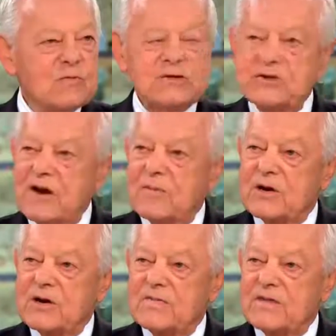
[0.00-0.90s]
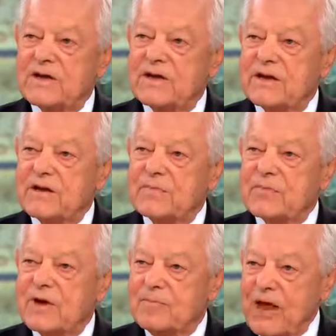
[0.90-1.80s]
was chairman of the
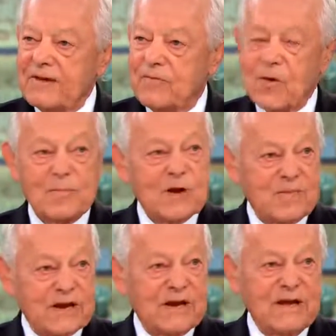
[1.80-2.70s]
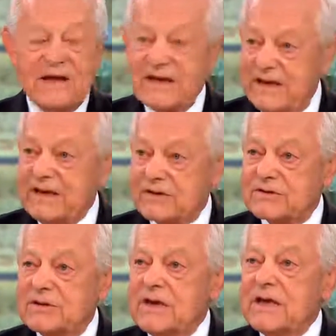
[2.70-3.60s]
platform committee,
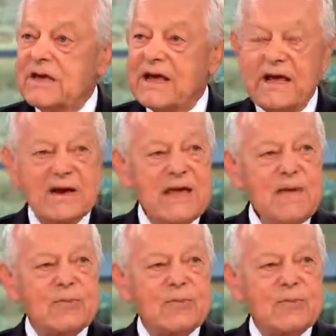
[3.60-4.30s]
and he